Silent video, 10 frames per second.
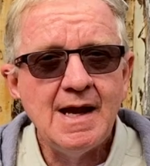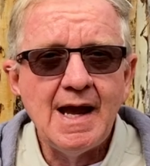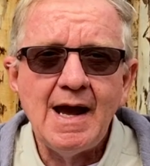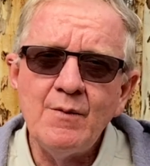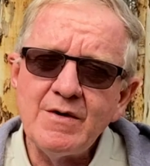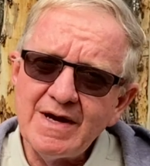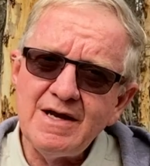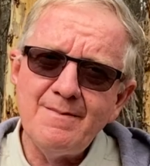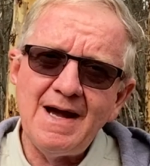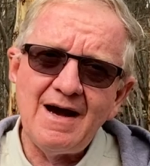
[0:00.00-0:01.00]
And we read
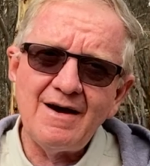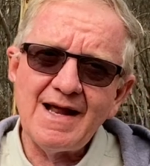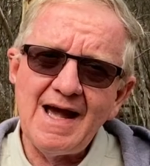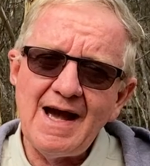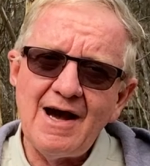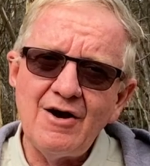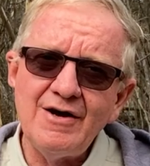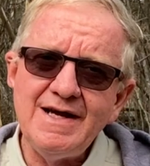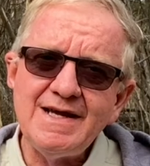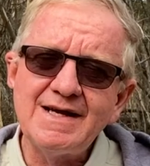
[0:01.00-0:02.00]
about how
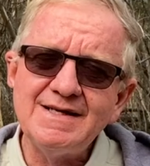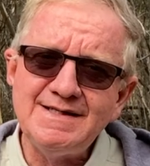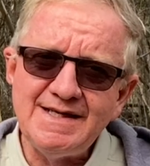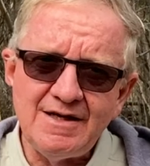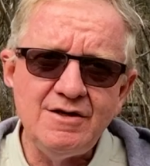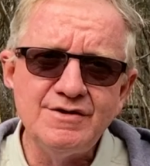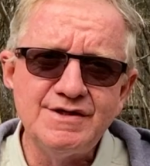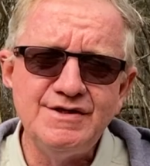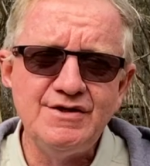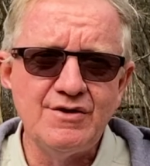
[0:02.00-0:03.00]
he continued
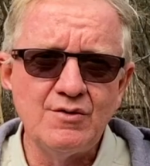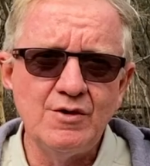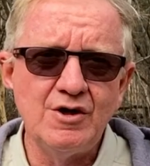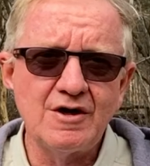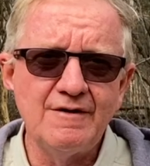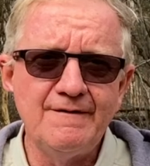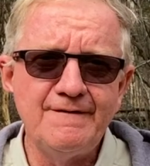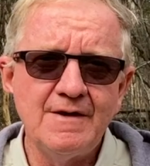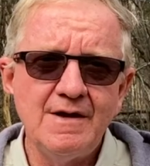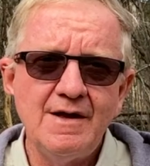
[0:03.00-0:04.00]
to do the work of
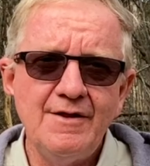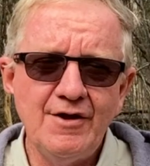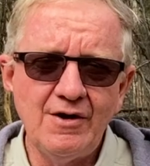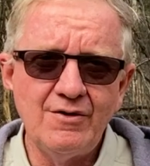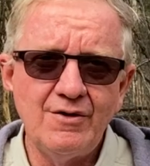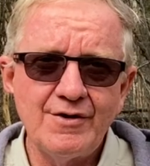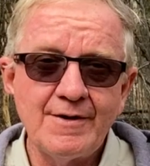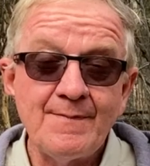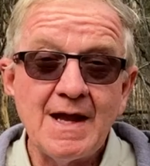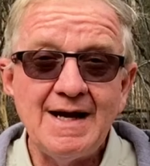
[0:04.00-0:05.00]
the Lord
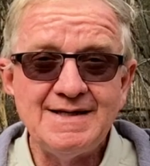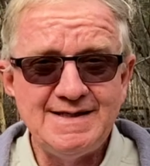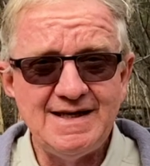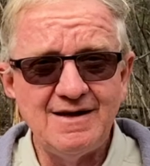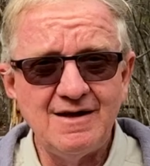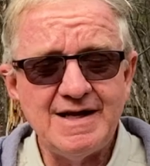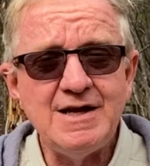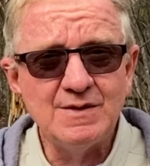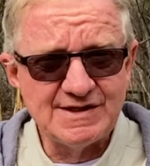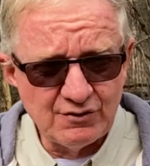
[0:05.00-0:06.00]
until he
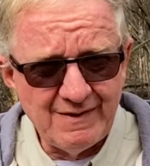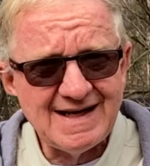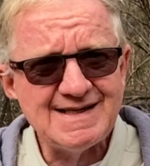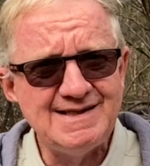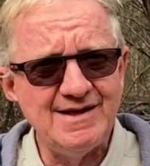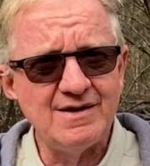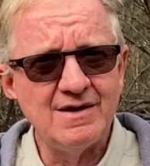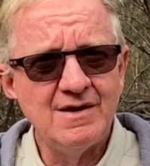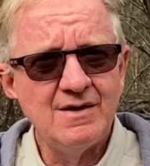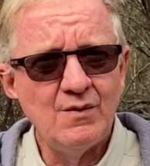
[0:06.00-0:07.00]
was arrested
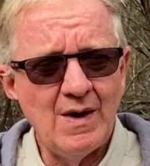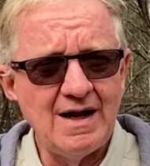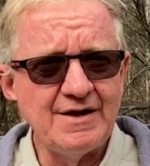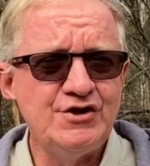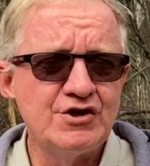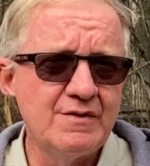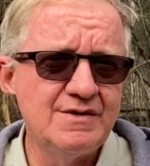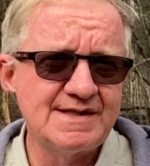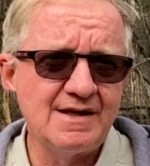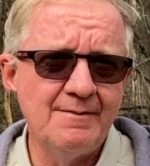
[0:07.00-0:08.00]
while in
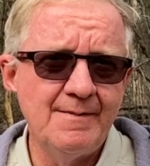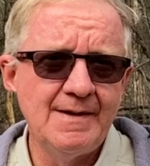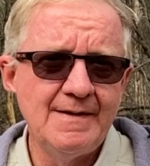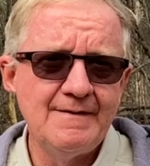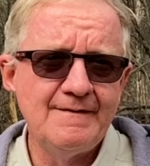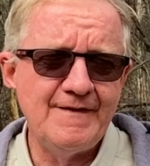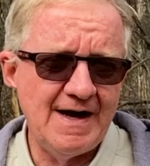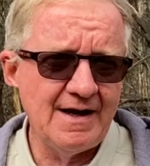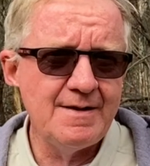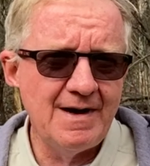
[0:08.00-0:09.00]
Jerusalem,
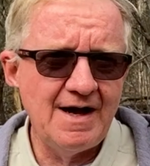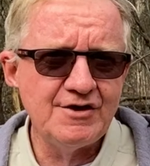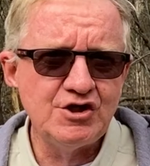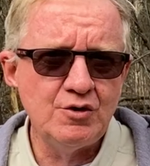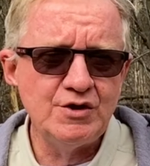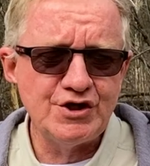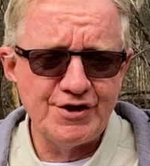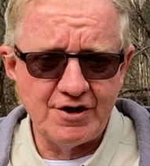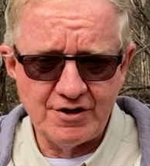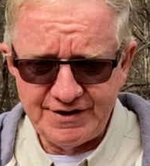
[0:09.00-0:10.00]
finally by the Jewish
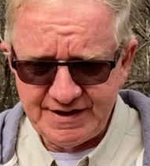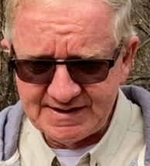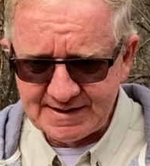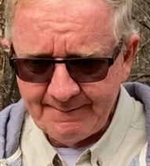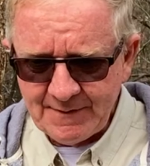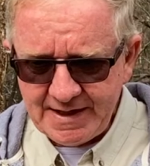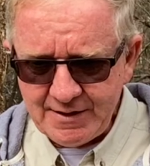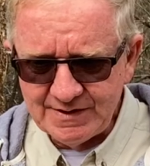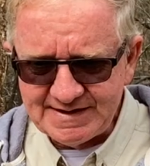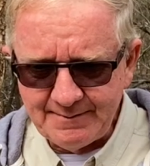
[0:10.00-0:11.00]
authorities. He
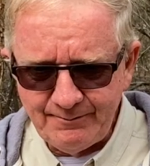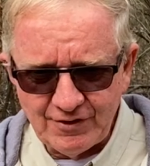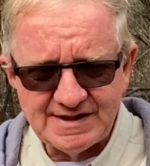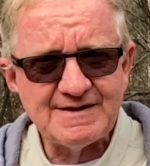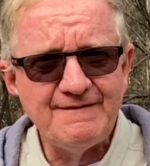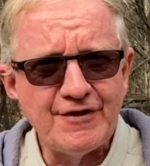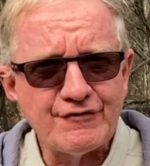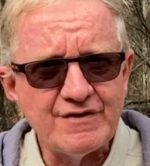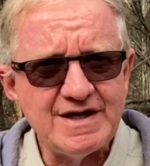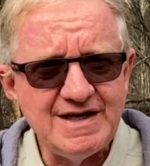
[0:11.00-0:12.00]
was in prison for
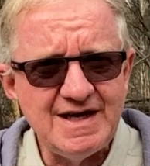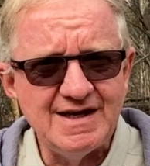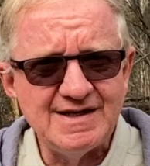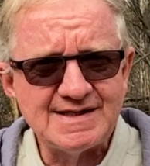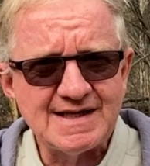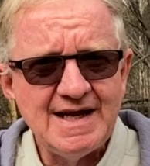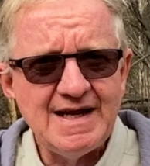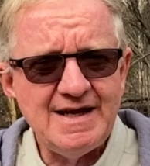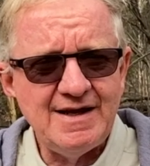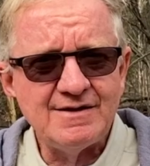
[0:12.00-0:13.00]
3 years
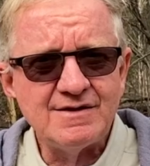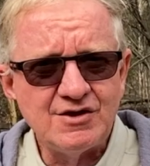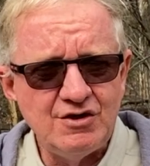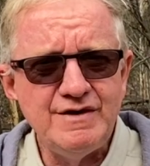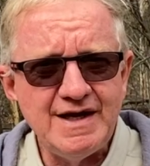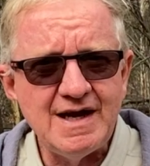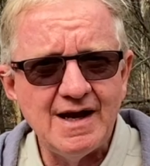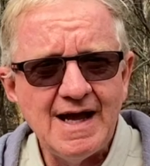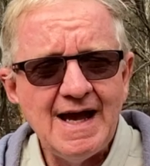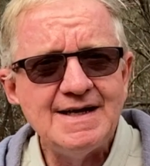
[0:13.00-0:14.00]
in
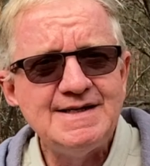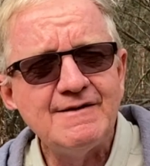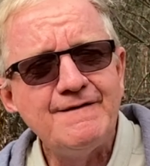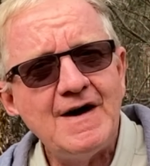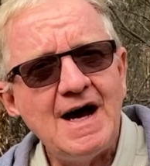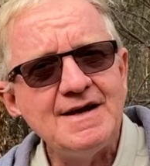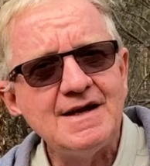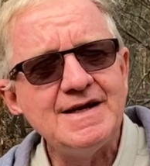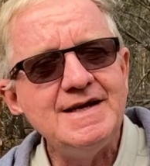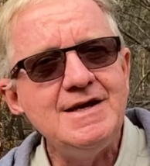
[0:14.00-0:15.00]
Judea until
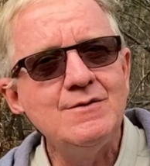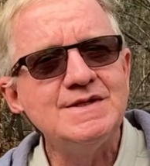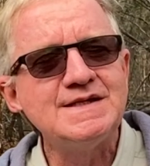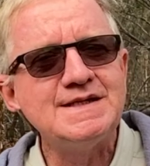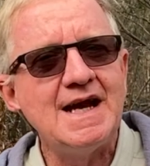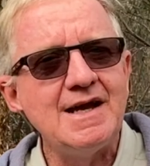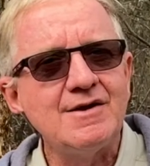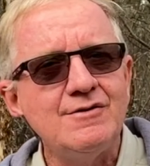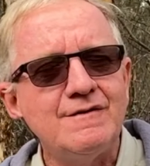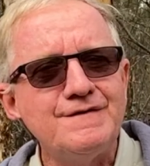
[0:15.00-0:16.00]
finally he was
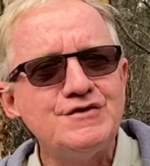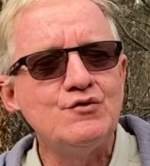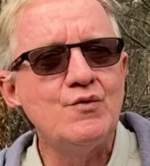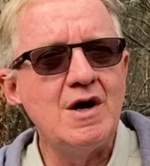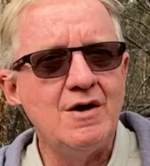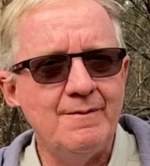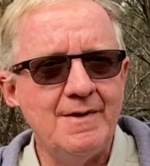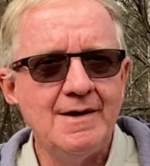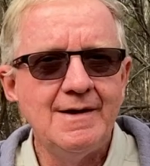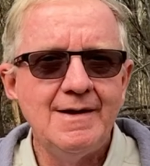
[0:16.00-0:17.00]
taken off to Rome,
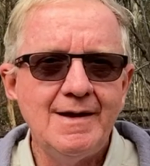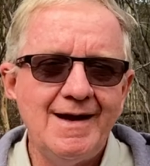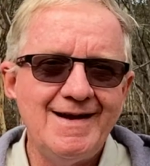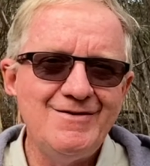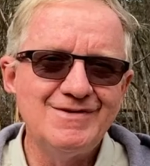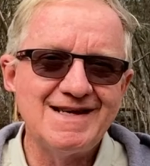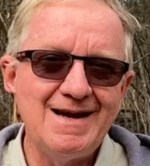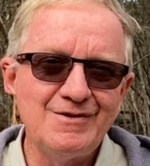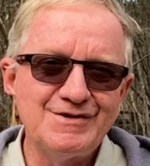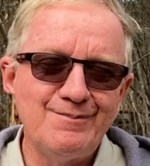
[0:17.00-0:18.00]
and he was
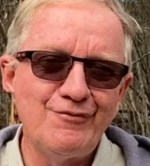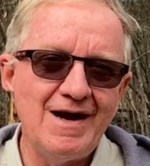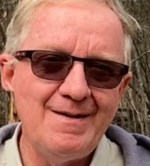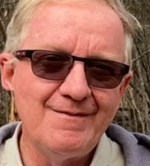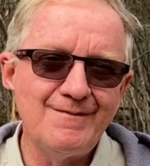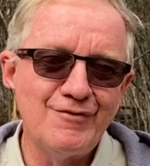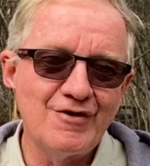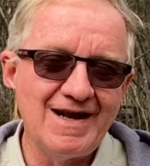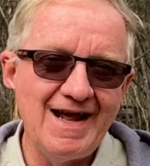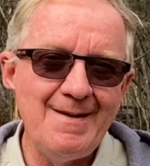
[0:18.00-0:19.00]
able to
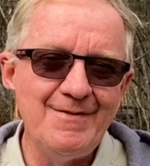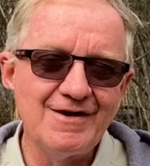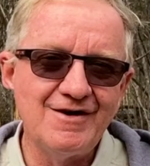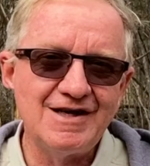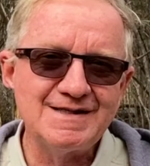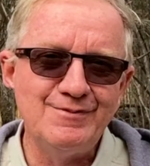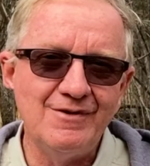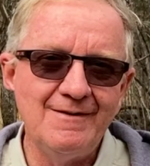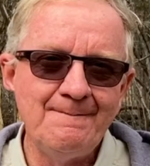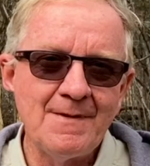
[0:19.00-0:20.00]
proclaim the
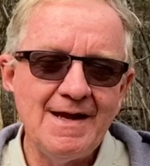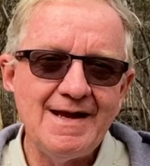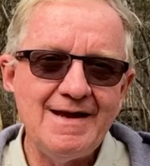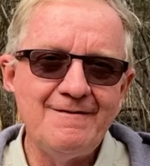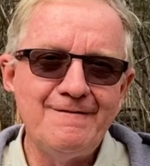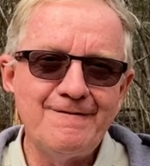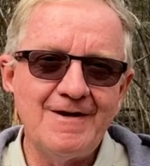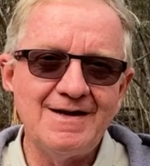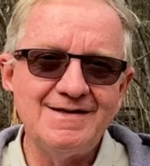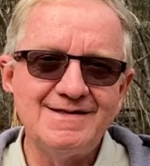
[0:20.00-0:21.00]
gospel in
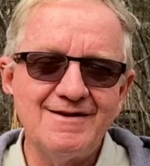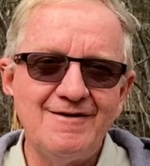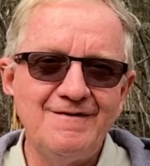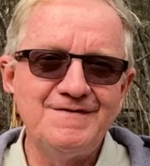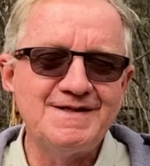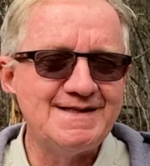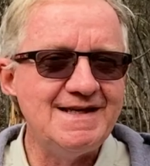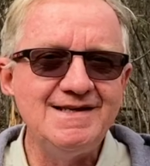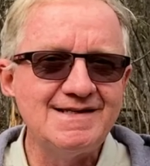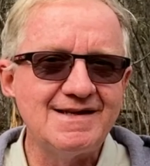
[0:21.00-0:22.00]
front of
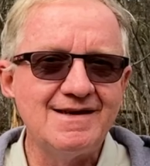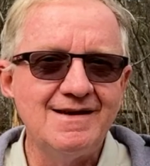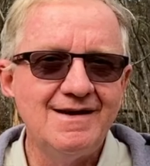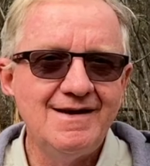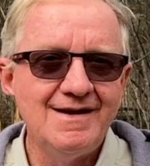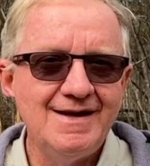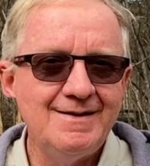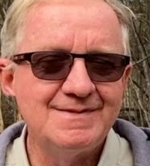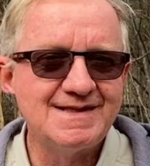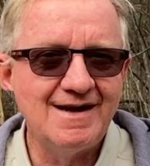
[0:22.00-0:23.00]
Caesar
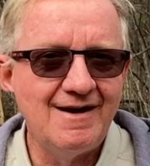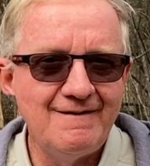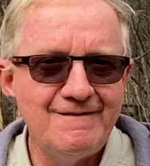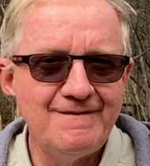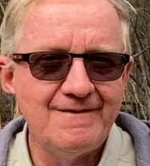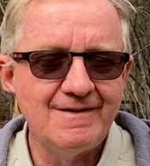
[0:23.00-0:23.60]
himself.